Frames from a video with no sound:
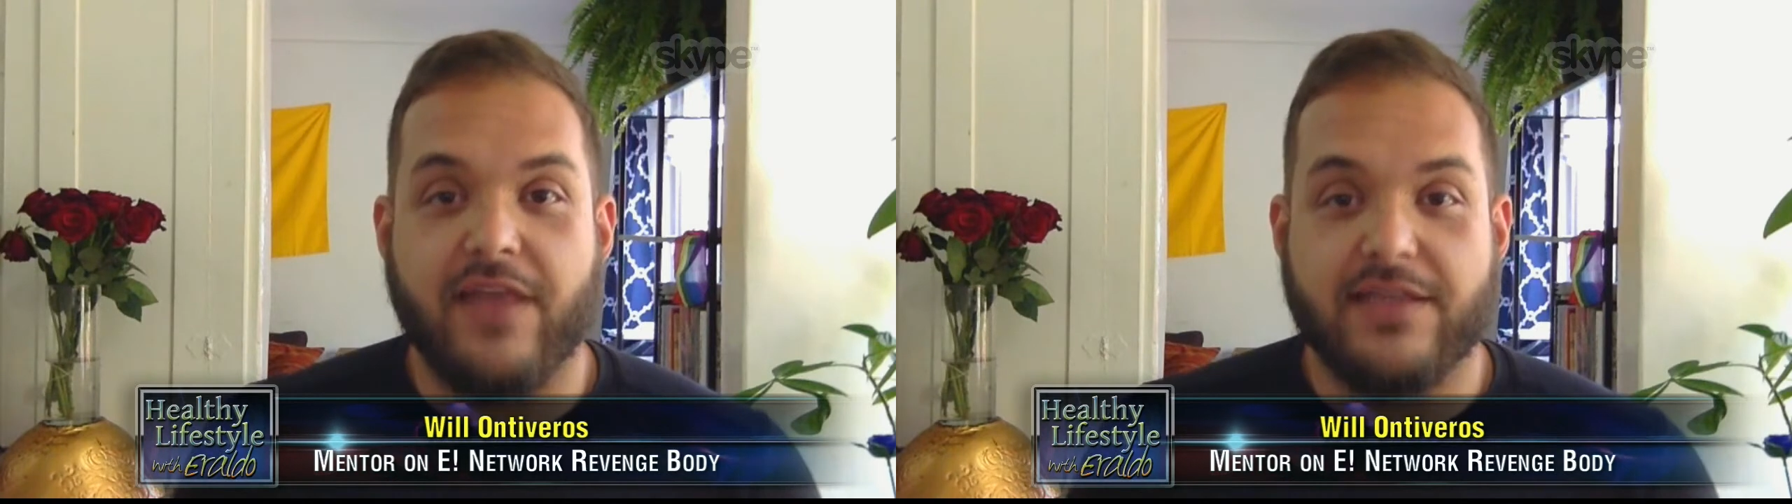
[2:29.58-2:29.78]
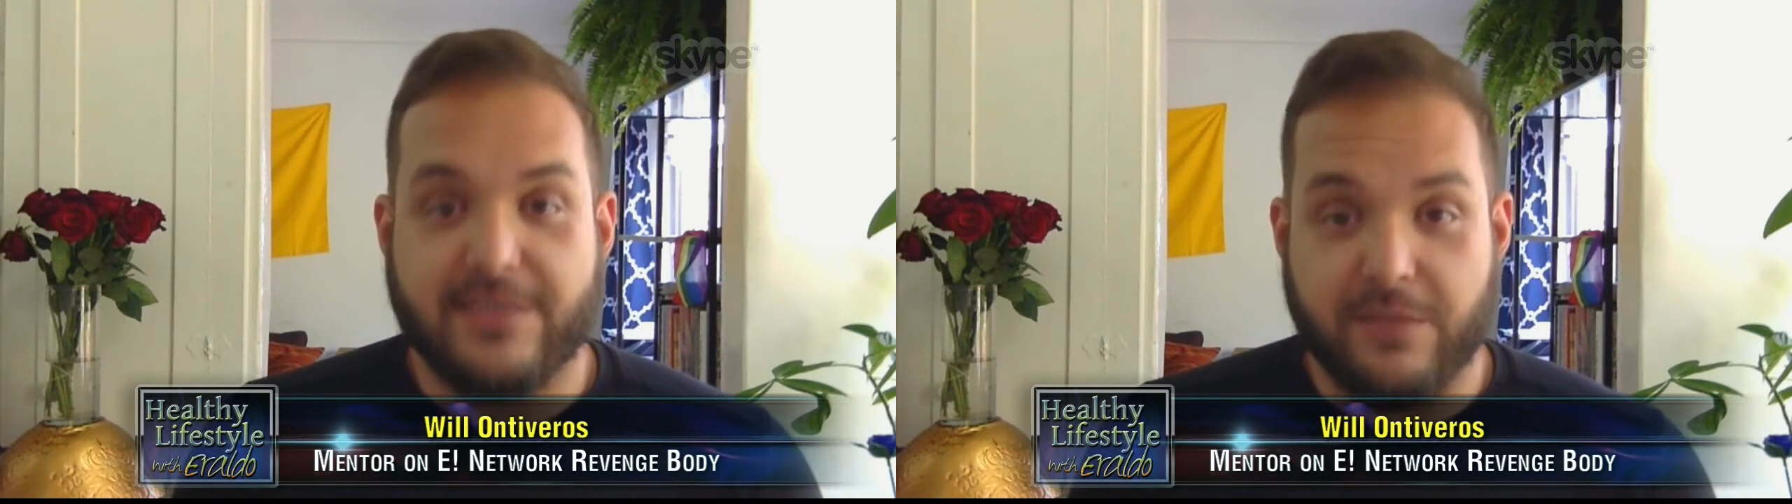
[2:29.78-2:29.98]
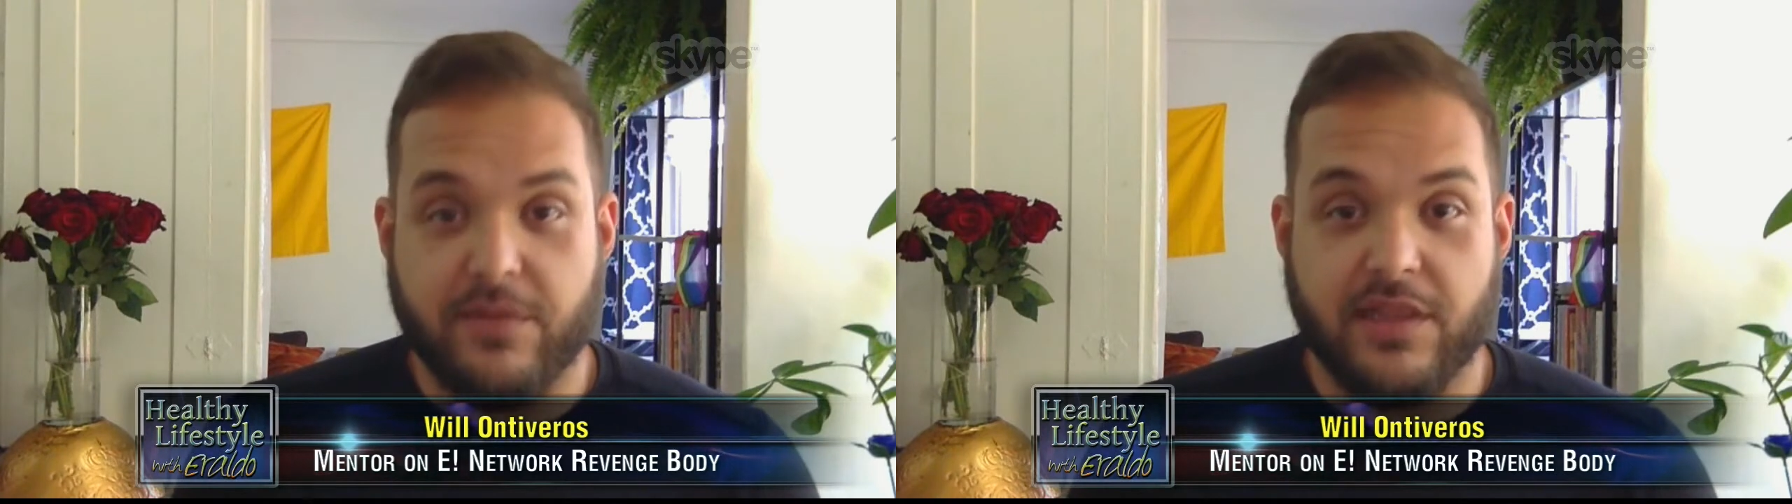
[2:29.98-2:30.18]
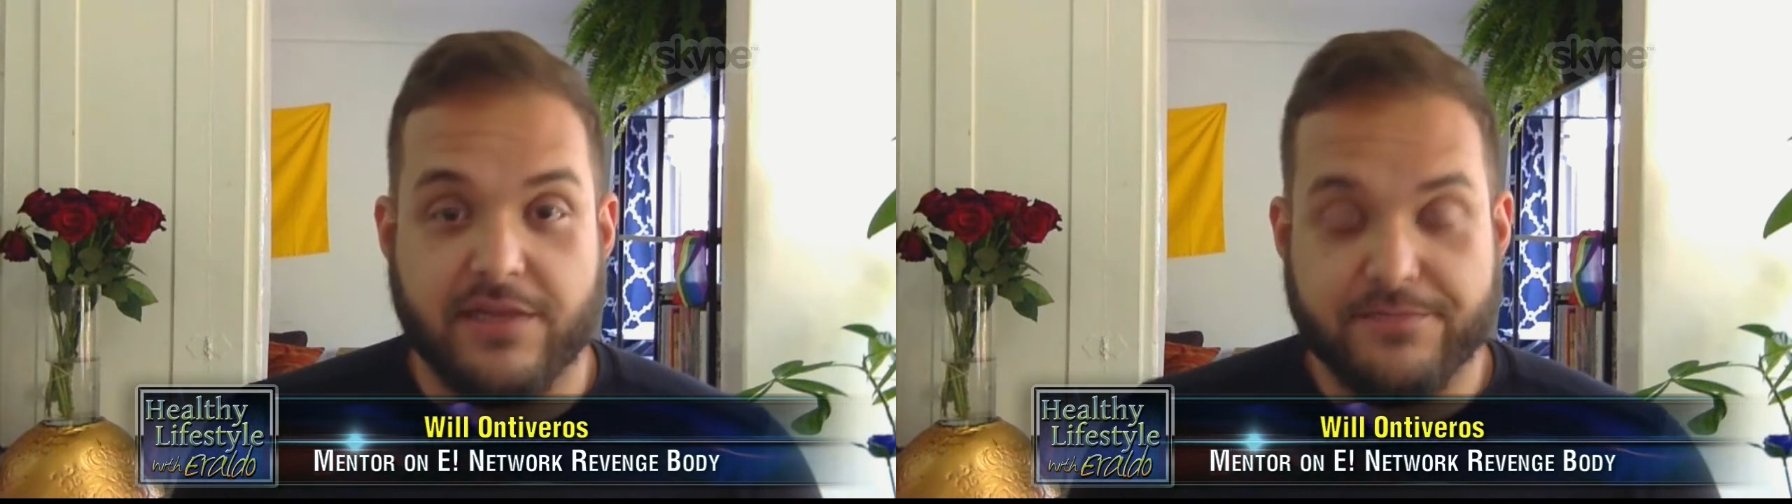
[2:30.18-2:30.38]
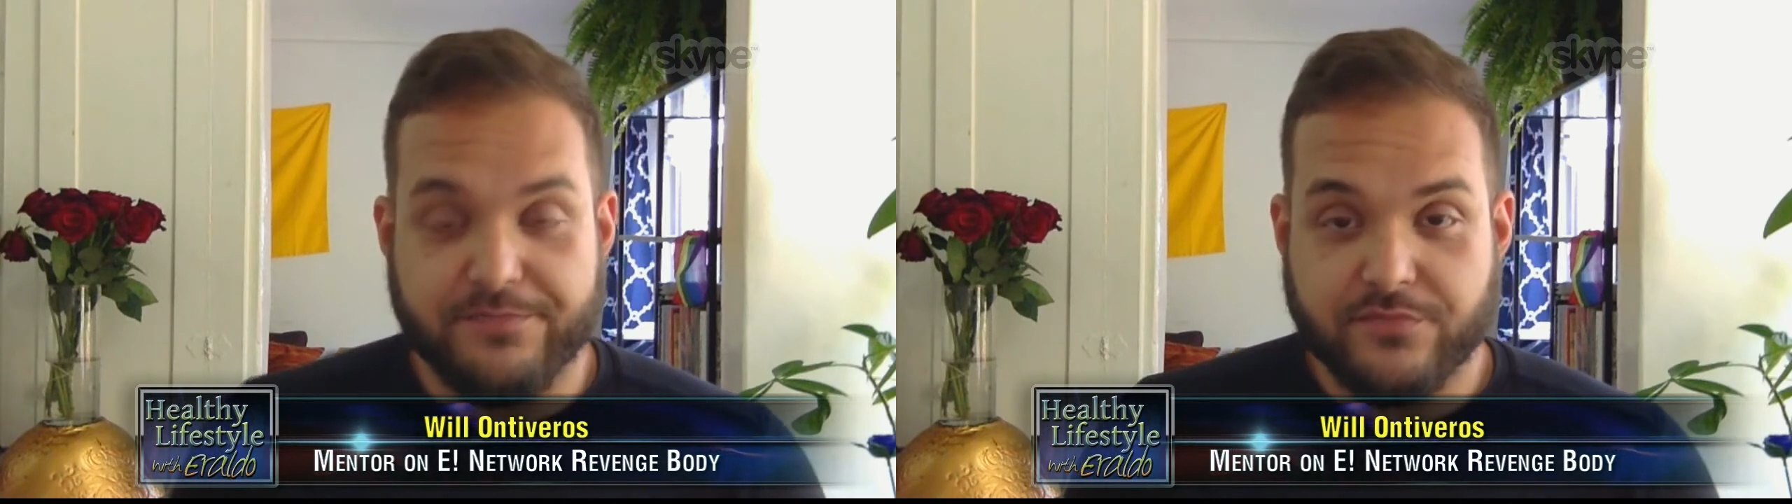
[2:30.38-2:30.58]
that
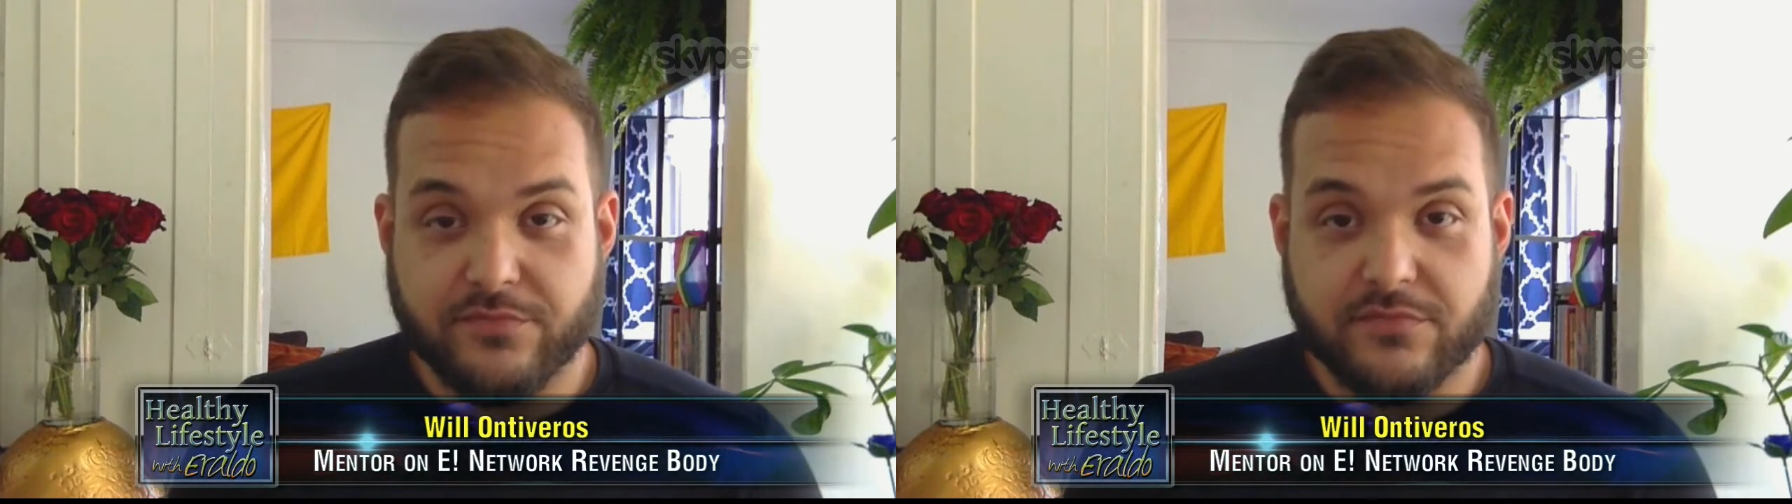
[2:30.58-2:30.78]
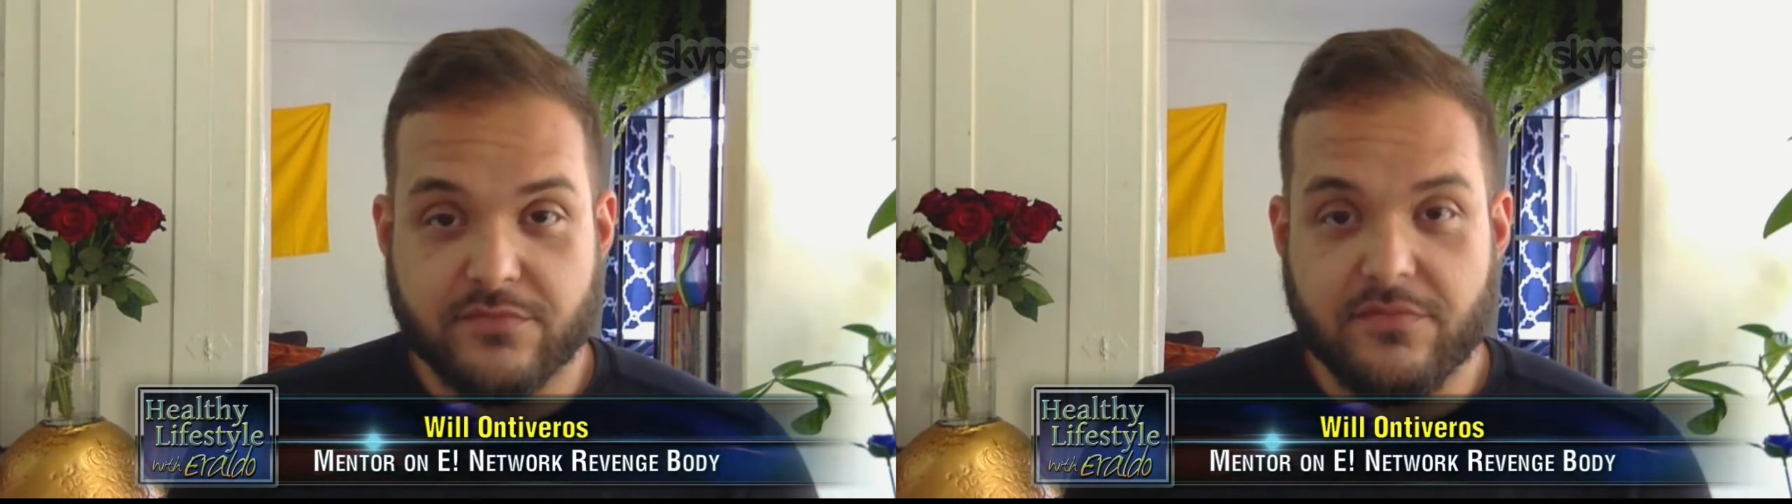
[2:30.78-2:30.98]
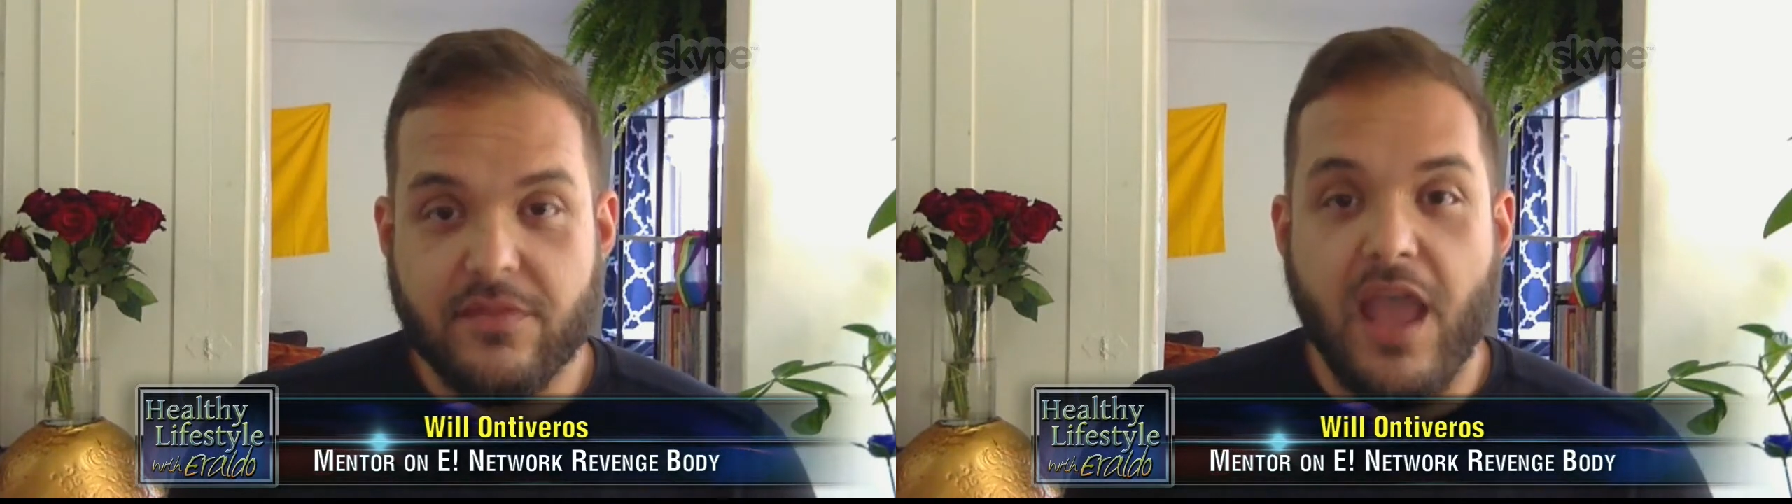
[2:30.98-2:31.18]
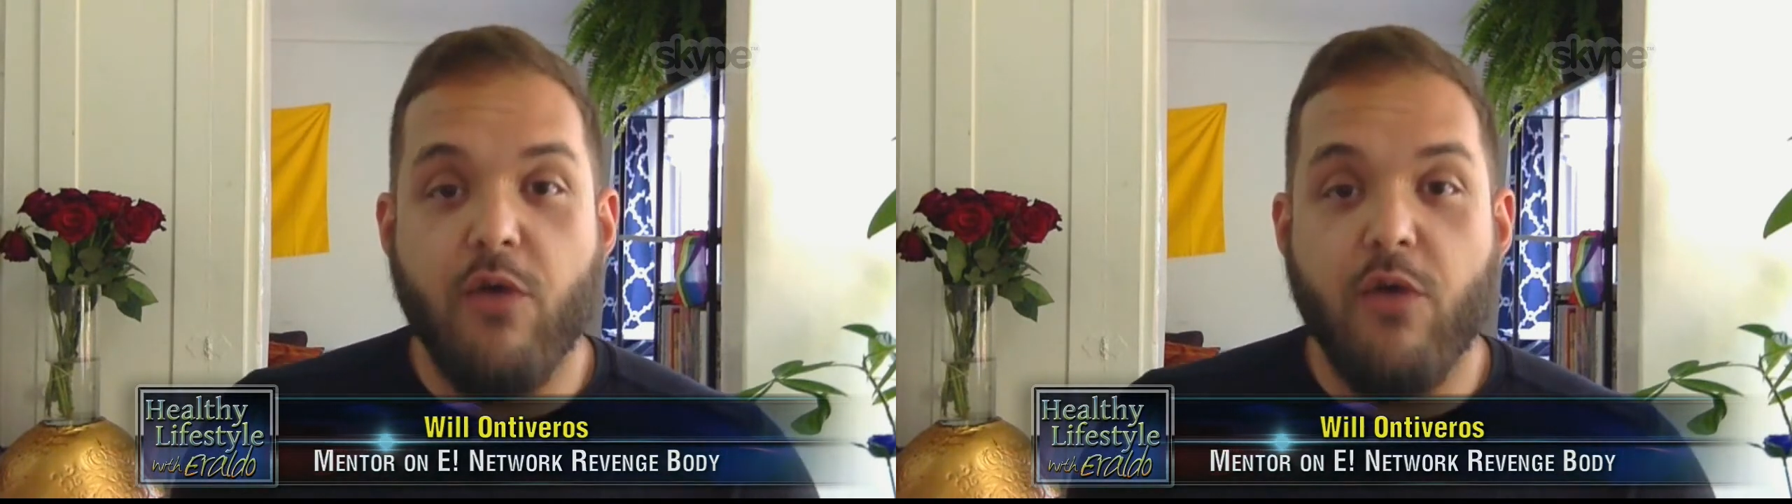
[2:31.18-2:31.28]
stimulant. Mm.